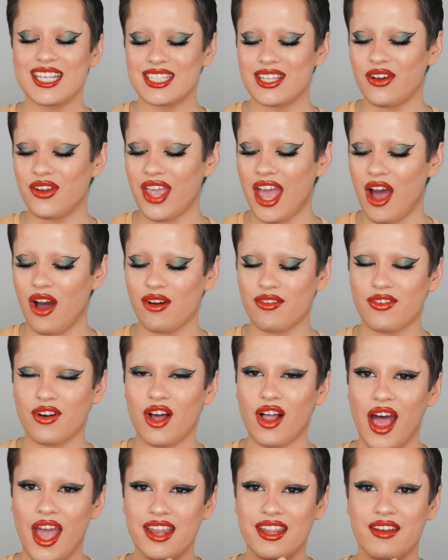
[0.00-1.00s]
So yeah,
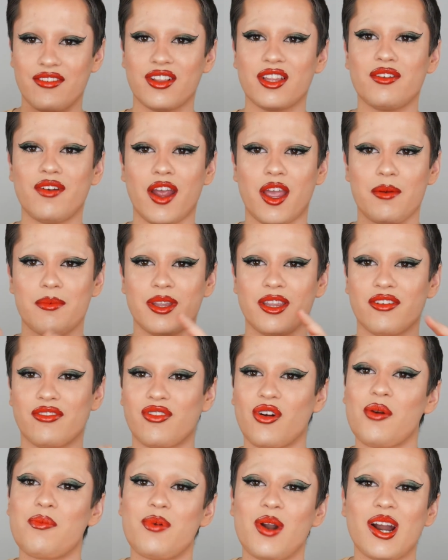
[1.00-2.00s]
overall I definitely recommend the
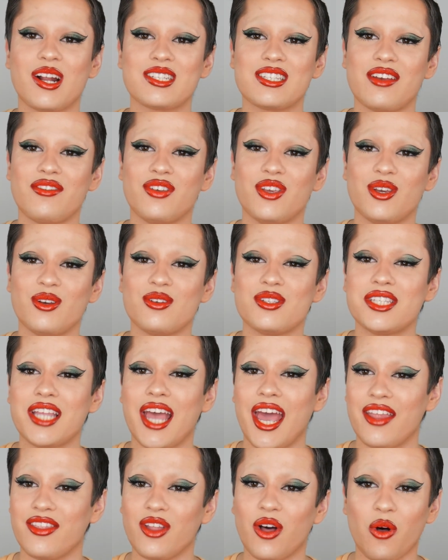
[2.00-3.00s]
4 products I've used
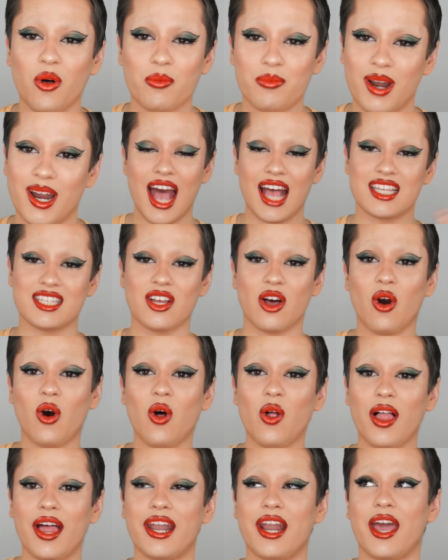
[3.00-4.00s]
and the whole brand as a
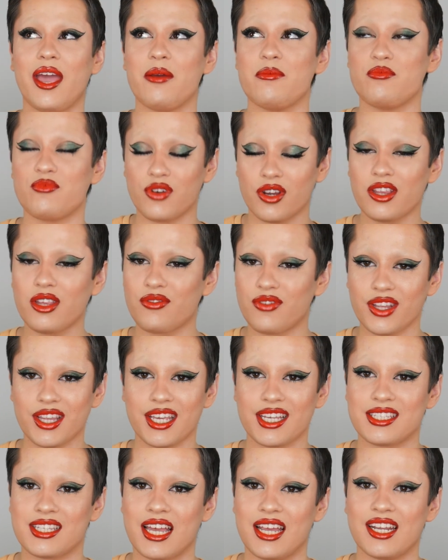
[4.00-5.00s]
whole, and I am really
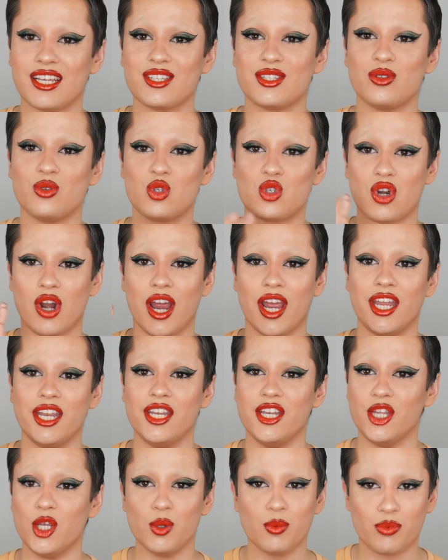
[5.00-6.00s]
excited to try
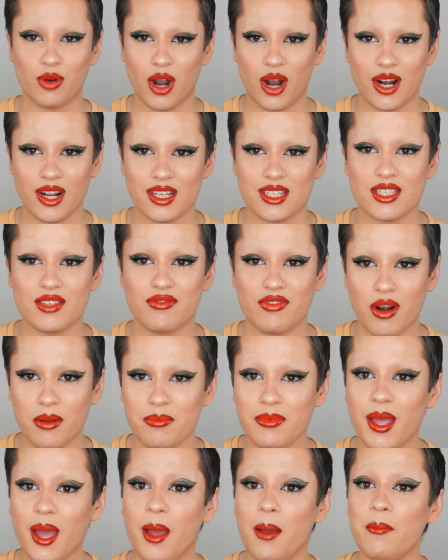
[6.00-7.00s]
new products from
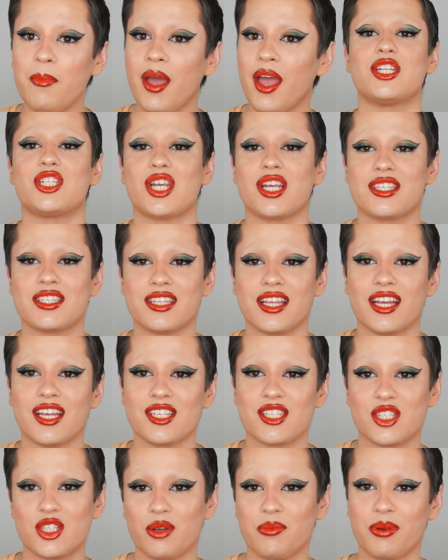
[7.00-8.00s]
them, such as the
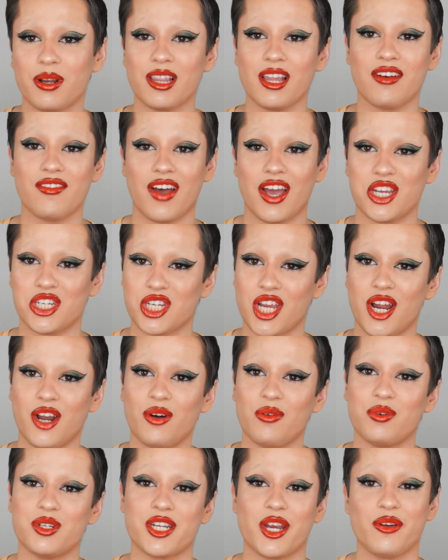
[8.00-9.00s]
Stupid Love eyeshadow,
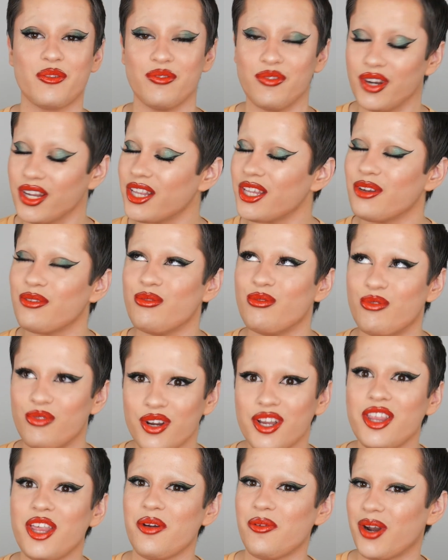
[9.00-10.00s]
which I
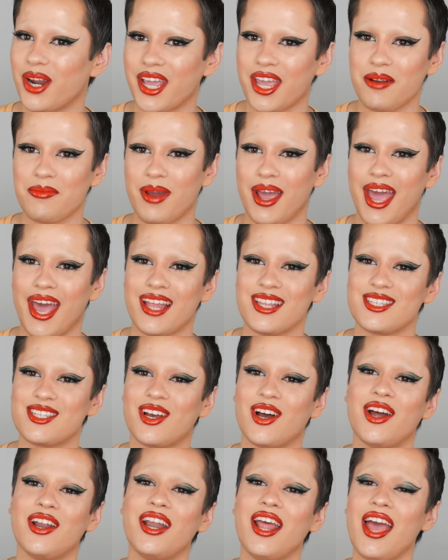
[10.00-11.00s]
really want to get my hands
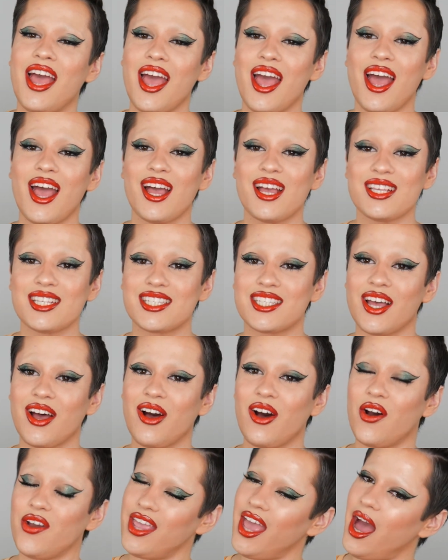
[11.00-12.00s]
on.
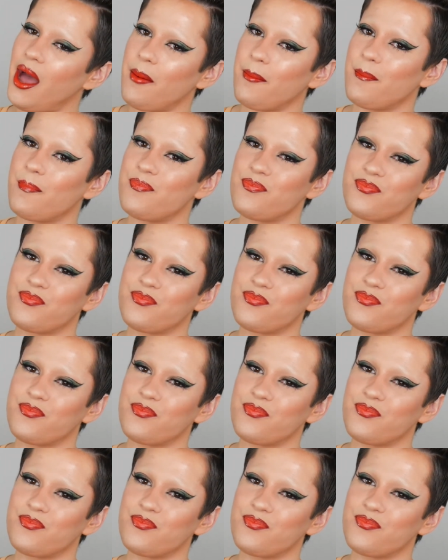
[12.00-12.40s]
So yeah,